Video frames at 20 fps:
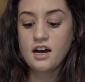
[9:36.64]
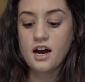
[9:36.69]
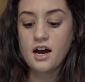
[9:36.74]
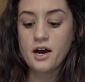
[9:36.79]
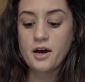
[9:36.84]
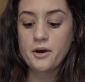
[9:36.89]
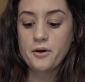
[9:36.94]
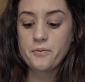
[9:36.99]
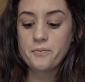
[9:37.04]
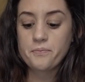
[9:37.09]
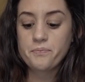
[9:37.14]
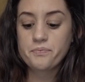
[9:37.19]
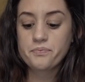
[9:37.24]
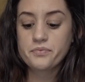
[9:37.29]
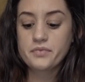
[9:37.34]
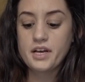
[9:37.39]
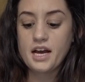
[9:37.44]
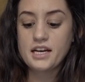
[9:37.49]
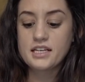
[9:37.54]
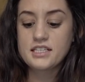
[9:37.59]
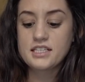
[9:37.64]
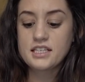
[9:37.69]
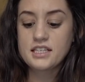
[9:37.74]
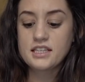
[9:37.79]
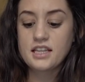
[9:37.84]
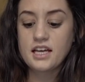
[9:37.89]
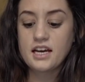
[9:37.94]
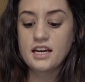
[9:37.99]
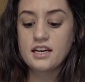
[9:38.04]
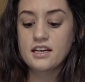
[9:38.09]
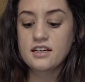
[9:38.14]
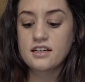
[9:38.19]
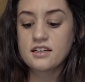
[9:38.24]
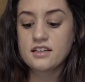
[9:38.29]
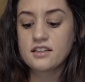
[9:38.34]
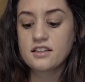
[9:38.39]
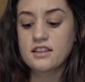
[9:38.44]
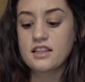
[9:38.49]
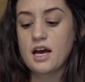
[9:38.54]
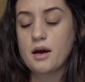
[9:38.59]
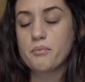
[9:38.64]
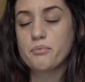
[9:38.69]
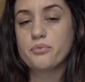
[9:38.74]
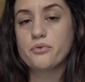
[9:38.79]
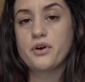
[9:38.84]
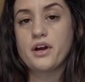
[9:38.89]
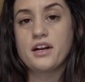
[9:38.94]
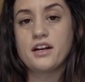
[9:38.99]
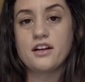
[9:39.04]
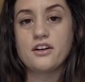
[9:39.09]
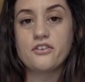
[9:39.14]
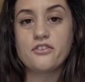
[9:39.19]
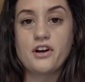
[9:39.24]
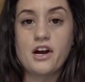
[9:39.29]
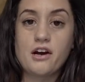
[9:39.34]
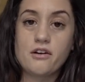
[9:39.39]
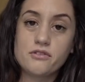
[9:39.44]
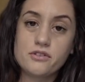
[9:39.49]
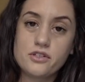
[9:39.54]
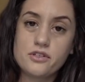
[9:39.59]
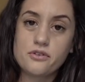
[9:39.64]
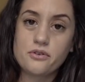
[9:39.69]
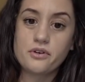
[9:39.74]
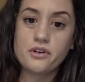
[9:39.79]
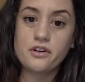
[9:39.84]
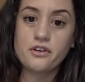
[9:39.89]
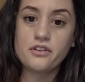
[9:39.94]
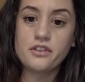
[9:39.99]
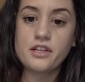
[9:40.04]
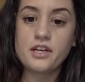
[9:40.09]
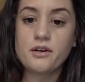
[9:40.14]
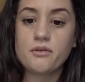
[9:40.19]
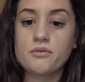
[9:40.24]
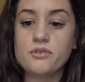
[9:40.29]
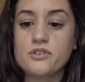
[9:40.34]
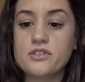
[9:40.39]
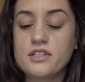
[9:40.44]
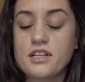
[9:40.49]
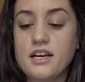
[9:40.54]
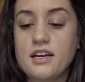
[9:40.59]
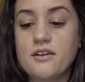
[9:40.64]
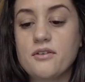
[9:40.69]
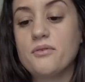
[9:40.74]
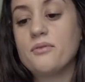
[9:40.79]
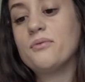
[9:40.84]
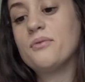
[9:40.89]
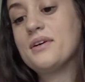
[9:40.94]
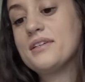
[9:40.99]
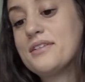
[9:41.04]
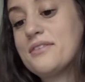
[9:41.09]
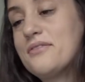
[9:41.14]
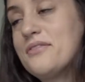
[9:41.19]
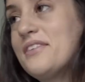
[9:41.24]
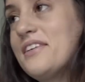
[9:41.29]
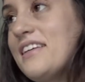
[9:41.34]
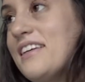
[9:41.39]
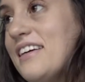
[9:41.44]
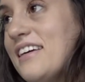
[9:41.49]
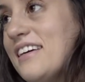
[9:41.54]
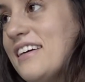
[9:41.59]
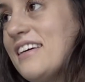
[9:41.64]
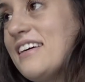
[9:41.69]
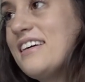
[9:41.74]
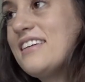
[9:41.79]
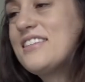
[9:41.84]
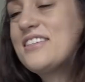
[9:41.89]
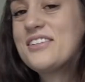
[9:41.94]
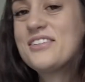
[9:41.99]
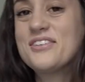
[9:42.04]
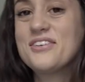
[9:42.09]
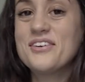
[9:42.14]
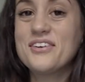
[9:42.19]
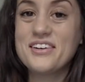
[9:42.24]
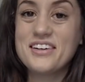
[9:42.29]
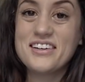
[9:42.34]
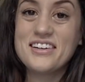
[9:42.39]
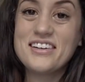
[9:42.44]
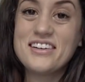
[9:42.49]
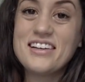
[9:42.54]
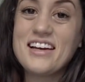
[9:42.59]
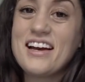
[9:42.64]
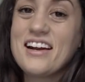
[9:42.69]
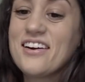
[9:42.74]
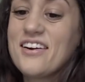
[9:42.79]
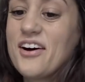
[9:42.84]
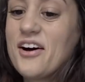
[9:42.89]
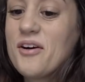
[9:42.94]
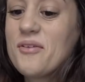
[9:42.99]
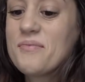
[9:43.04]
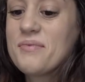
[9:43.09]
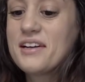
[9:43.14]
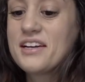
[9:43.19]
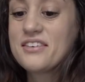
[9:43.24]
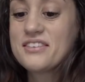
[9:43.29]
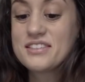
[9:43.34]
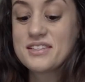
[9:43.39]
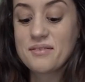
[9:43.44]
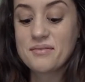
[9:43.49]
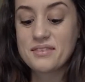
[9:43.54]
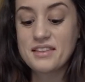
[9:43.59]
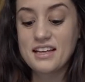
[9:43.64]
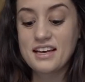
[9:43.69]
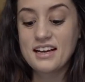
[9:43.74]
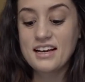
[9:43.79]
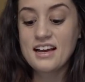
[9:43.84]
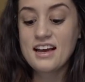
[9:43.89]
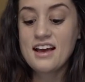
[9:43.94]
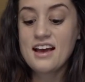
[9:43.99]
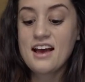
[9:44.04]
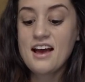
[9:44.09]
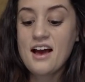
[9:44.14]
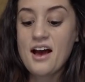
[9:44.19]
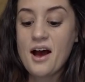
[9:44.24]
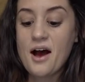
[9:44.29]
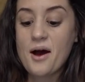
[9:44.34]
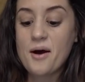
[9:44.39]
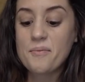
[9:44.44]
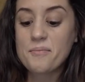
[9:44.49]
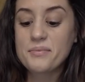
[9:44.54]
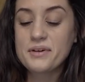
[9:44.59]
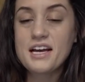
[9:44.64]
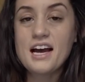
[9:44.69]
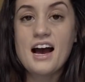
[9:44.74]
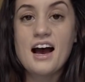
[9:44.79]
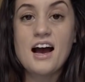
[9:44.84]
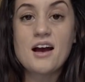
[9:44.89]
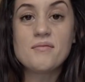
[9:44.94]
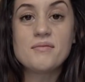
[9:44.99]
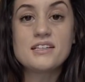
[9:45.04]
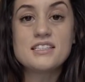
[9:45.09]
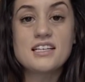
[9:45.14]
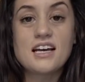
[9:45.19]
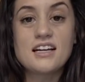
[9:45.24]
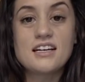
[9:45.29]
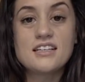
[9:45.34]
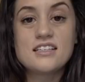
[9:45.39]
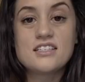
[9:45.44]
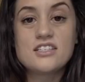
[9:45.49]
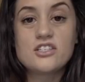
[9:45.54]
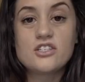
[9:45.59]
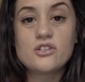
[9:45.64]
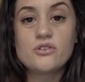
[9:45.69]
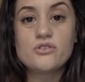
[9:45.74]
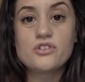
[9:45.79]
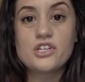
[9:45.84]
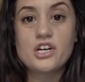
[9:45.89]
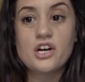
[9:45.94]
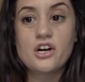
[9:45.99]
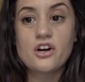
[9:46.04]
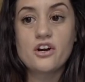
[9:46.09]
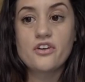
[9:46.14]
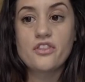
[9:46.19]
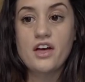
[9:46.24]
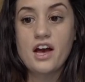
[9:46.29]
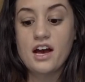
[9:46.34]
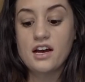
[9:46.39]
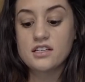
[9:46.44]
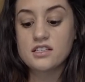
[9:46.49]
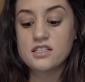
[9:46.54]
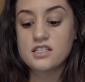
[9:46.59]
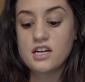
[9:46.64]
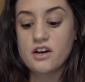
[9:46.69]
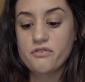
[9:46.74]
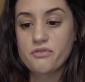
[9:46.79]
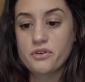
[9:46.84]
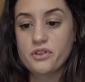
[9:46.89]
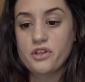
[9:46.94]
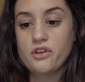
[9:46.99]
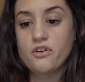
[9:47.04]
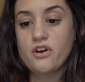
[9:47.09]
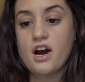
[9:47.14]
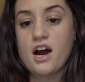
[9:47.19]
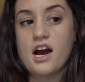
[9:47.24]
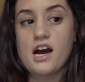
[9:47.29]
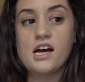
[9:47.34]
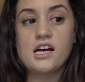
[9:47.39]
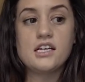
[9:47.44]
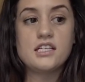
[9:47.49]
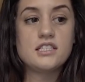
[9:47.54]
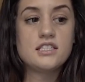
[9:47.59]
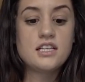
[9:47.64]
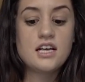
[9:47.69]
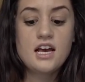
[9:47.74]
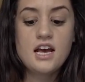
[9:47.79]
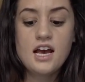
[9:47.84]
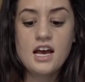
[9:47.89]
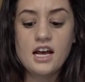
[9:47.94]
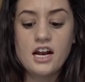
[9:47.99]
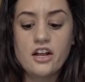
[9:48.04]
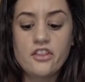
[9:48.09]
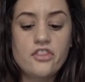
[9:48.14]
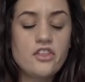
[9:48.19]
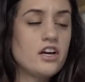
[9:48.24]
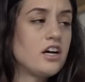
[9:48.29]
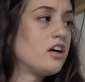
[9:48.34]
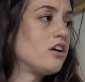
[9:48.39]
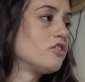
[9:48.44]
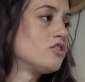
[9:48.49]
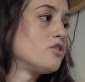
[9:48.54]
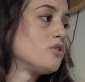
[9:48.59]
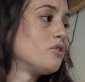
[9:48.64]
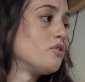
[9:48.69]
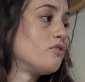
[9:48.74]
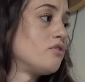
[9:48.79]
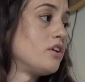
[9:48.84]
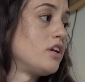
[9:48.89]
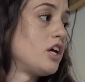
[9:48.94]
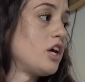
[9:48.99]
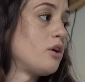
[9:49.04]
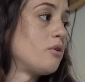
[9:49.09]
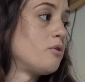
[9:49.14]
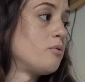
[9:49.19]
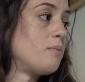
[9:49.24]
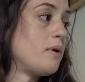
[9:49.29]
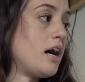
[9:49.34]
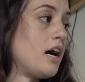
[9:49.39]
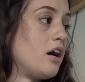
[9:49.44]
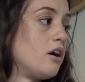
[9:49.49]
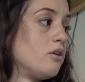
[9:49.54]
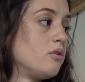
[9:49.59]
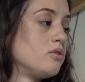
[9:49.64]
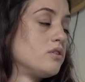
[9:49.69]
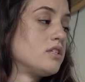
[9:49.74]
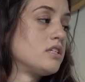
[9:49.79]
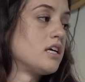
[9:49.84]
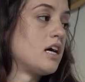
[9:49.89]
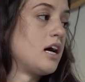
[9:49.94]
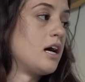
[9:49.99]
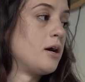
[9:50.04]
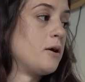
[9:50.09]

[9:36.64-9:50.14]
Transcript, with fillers: I did like that braided crown tutorial thing, which like wasn't really a tutorial at all, but it was something. But yeah, I'm excited to share that stuff with you guys, and I think I'll do a video about